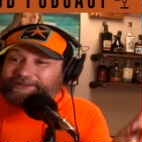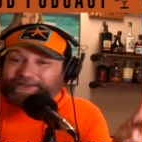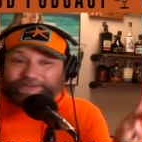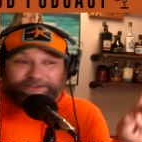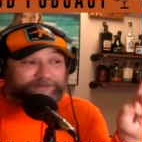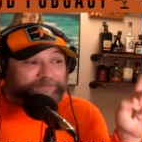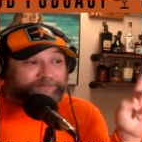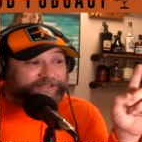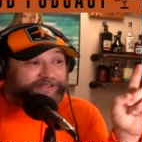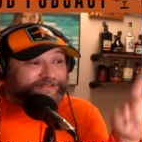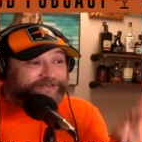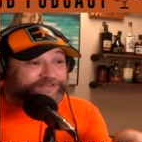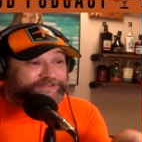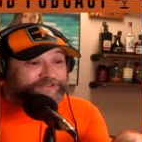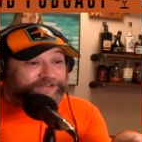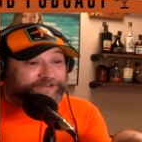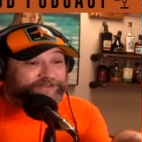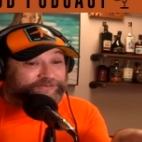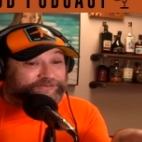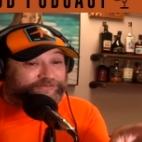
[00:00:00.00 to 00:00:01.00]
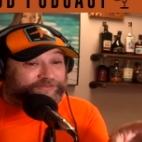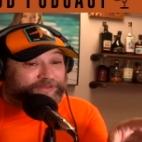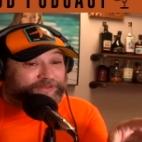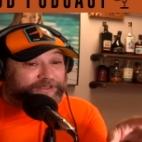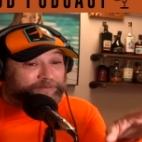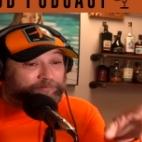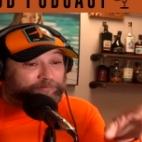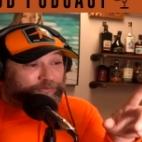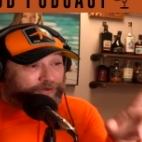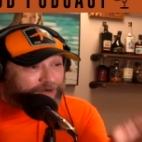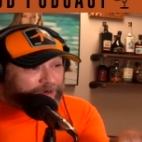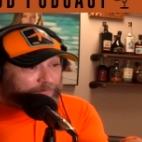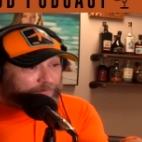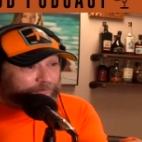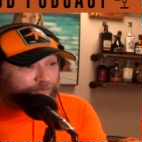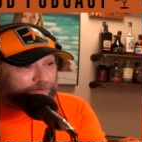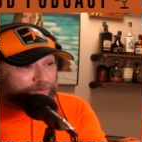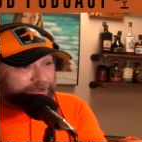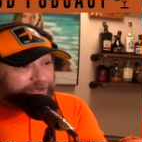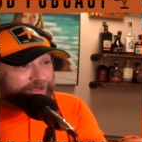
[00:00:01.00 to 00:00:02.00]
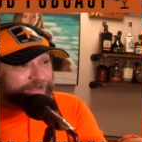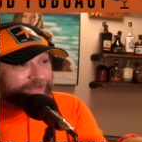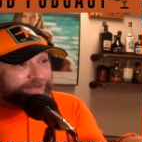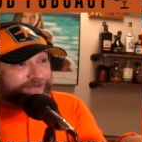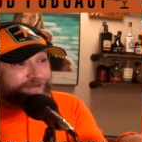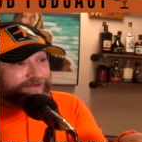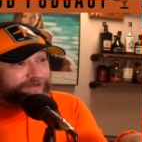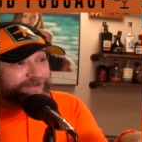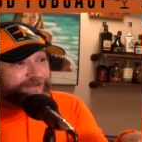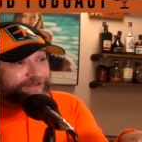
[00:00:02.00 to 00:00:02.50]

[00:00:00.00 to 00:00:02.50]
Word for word: going to be teaching us the proper way